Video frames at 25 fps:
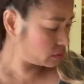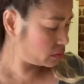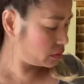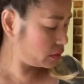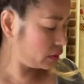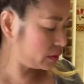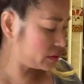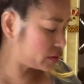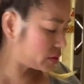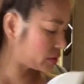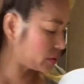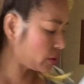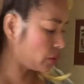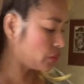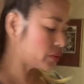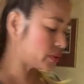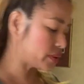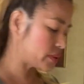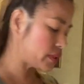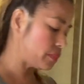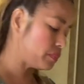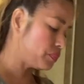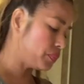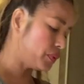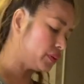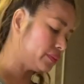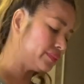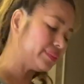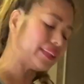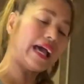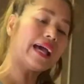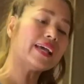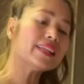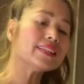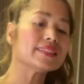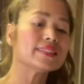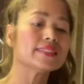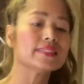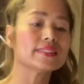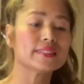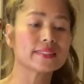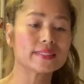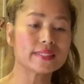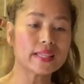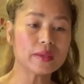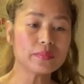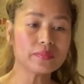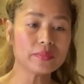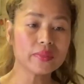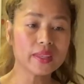It's so simple. That is the
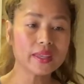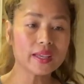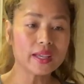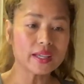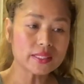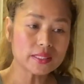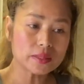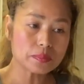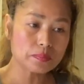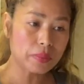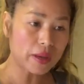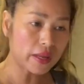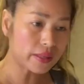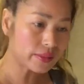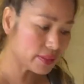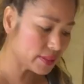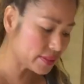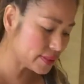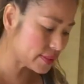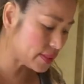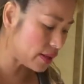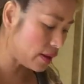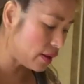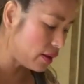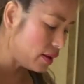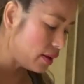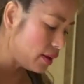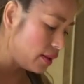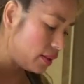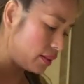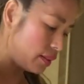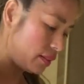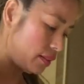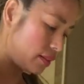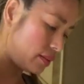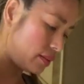same thing as pandesal.